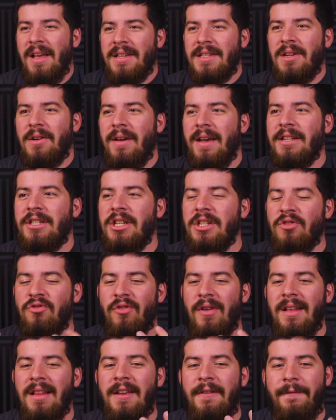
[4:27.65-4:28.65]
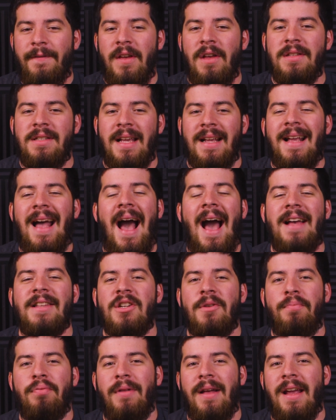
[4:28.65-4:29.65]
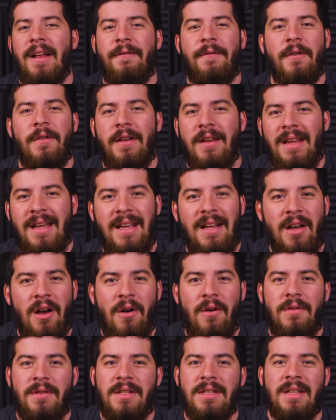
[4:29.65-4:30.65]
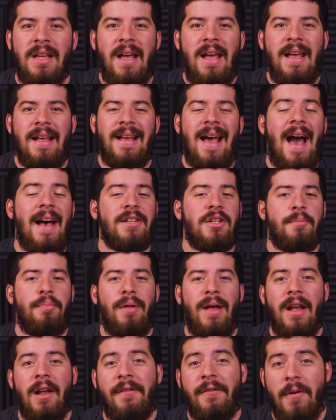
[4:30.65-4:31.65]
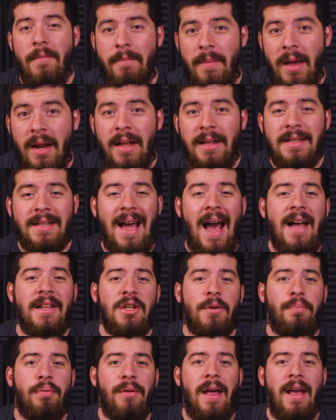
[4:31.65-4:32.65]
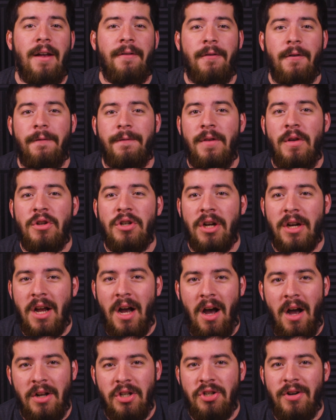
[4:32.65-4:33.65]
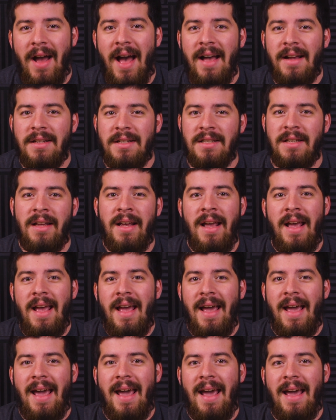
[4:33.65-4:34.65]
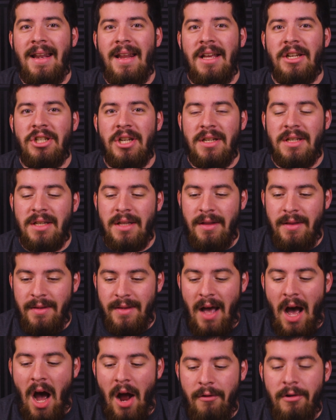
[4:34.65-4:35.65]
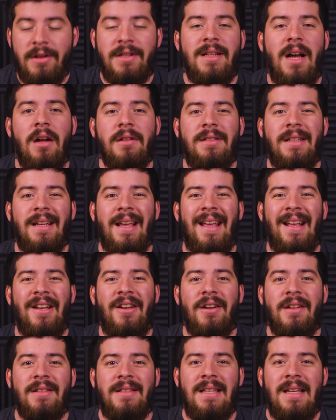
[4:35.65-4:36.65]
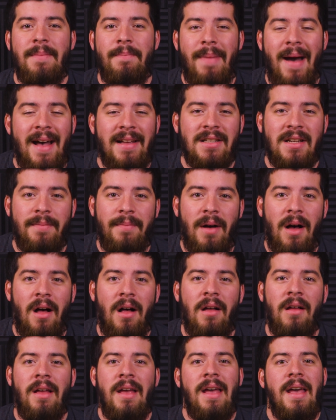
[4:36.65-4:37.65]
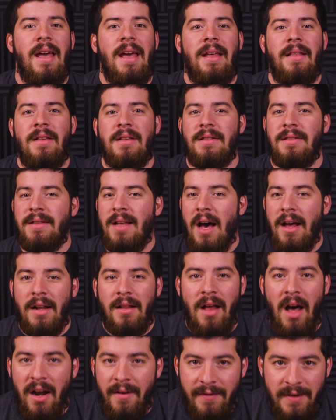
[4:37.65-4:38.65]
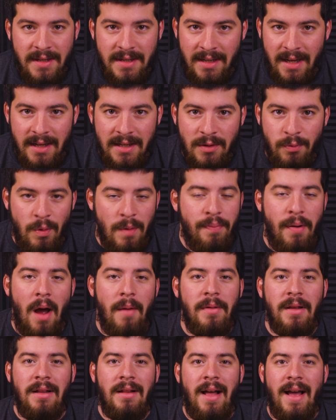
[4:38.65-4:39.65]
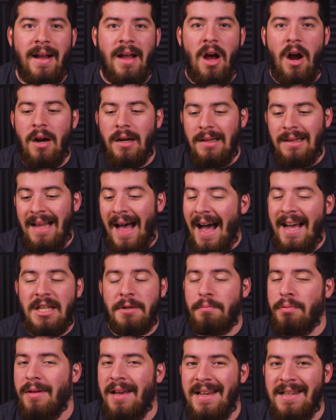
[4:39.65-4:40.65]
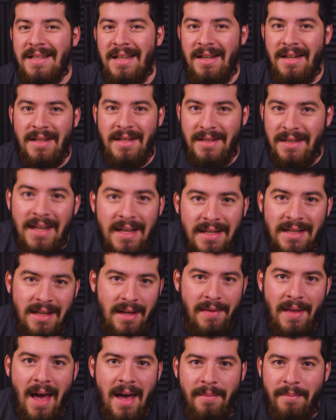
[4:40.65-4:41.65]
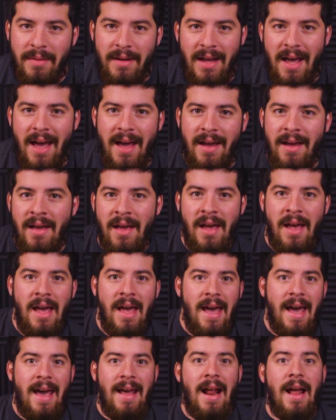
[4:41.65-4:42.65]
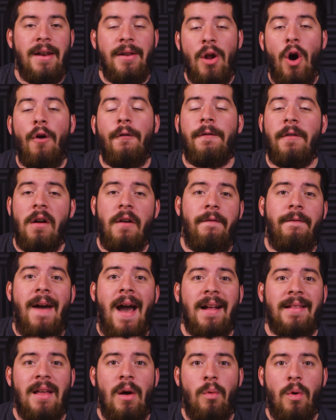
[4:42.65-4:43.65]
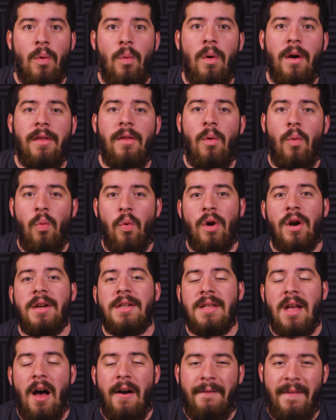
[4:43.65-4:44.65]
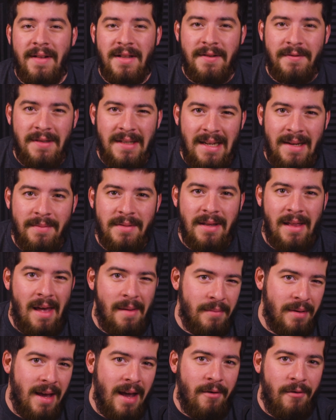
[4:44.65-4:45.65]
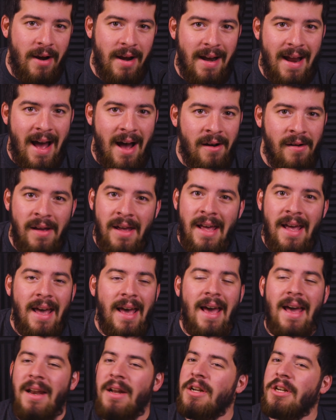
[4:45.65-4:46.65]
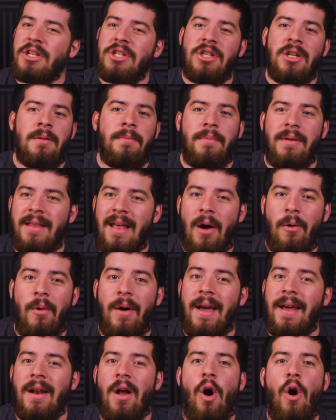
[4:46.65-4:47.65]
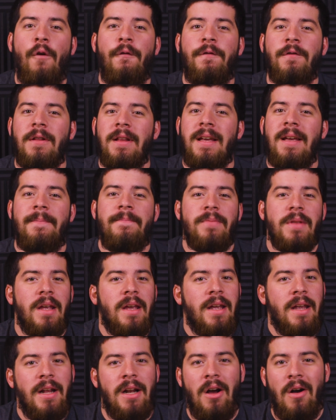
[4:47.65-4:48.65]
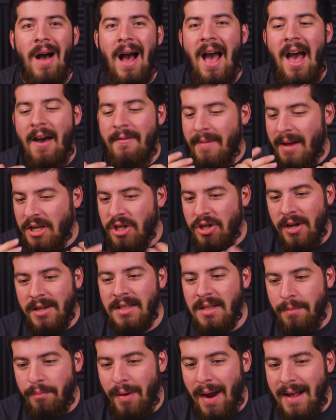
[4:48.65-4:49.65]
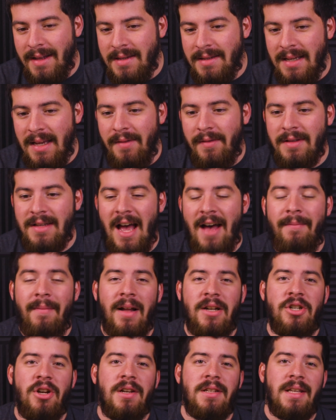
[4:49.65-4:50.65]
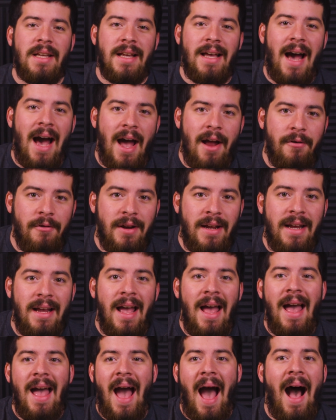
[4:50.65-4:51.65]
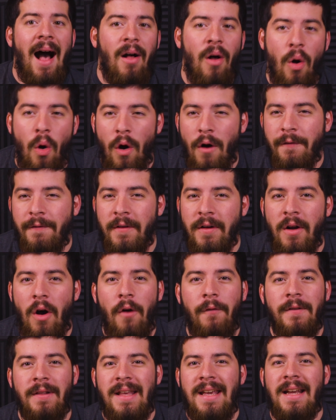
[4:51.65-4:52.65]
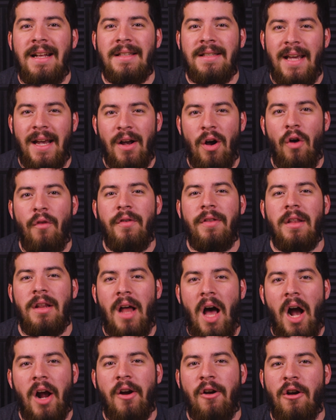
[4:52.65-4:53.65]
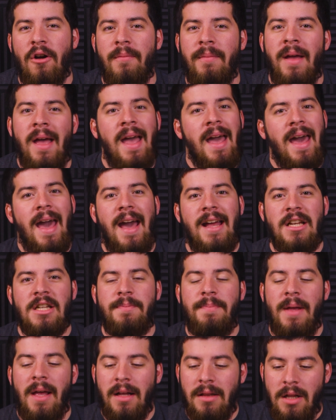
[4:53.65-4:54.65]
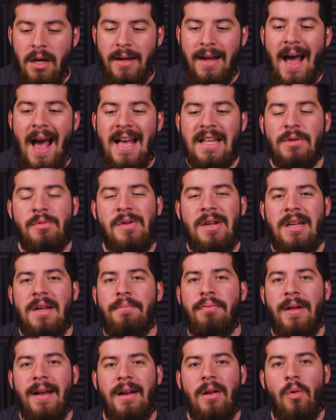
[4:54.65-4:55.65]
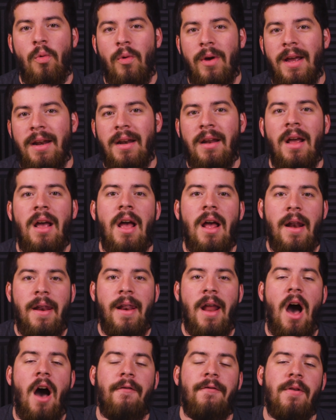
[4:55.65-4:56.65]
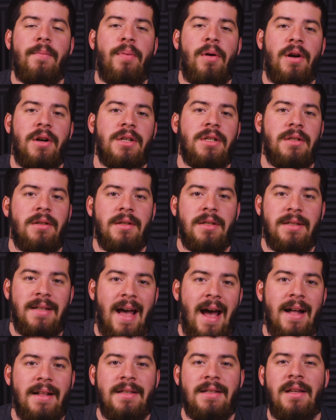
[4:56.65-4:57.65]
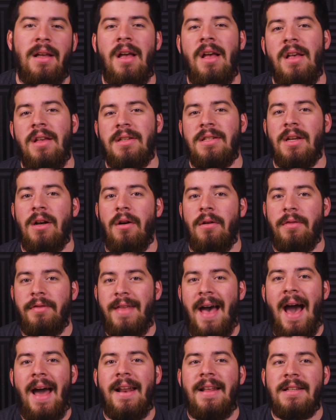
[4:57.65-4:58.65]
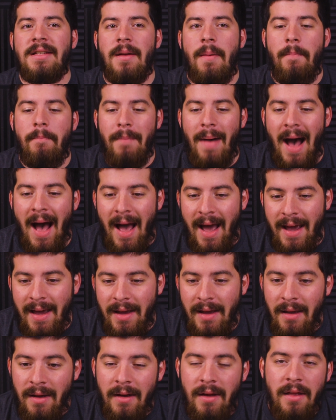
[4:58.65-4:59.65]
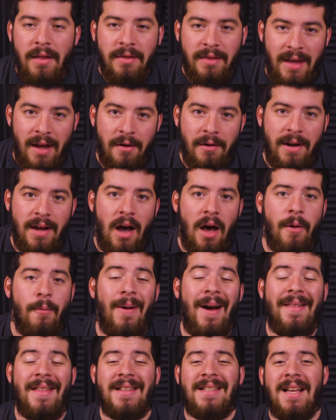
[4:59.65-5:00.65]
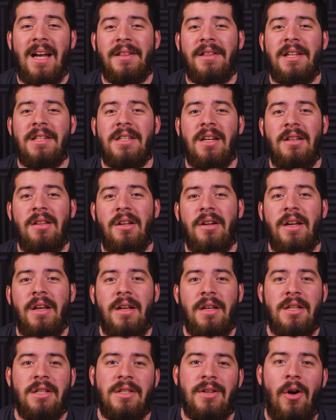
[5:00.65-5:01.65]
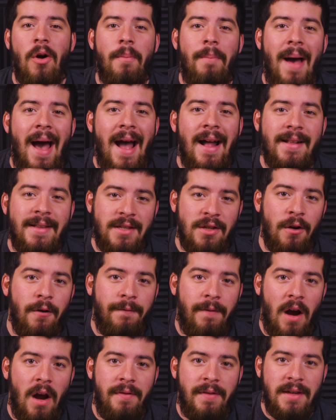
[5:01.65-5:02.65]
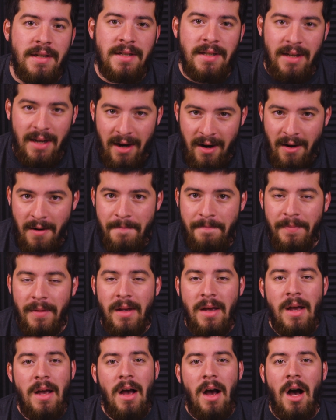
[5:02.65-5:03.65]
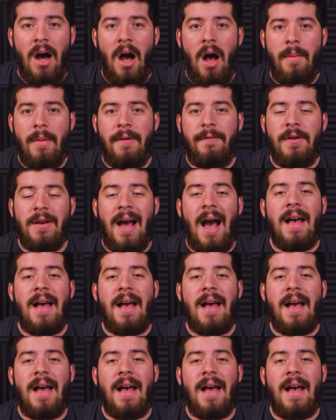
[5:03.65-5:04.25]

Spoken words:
So it just really feels like guys are playing for the egos, guys are playing for minutes, guys are playing for future contracts, and it's just not resulting in good team basketball. There's not a lot of assists. We probably are last place in assists in the NBA. And I know for a fact that we're one of the worst offensive teams in the NBA right now. And it just shouldn't be that way. And hopefully, I have my trust in Brad Stevens. I have my trust in Kyrie, Al Horford. Hopefully he can take over the locker room and just be like, look, guys, we need to play to win, not for personal stats. So that is my theory on why the Celtics are looking so bad so far this year. If you